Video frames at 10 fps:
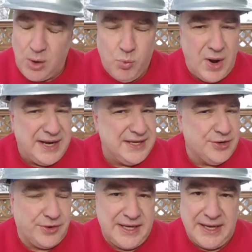What a
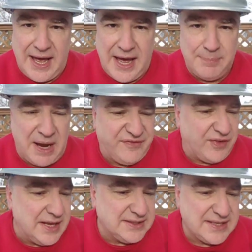year he had. My
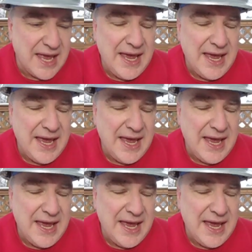friends,